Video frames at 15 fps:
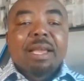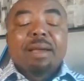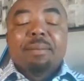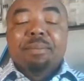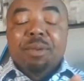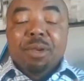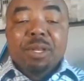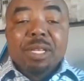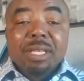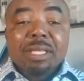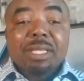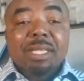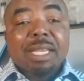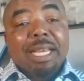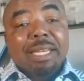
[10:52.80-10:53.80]

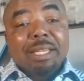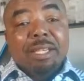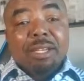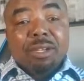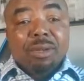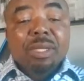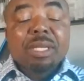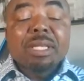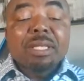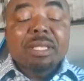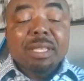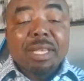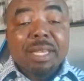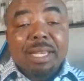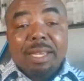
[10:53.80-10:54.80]
Buildings can increase
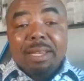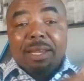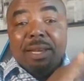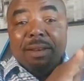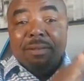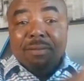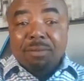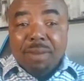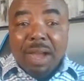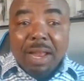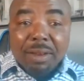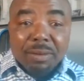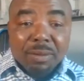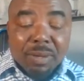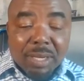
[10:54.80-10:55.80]
in
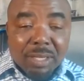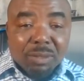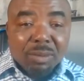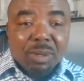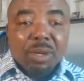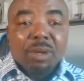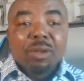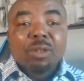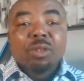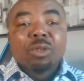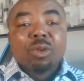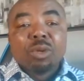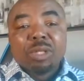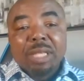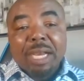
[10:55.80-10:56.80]
value as well.
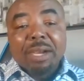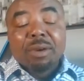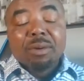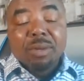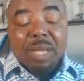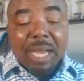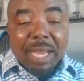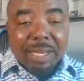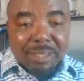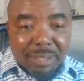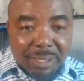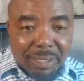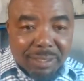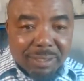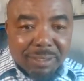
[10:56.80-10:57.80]
Those are good
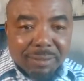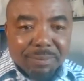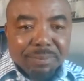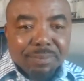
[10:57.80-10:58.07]
assets.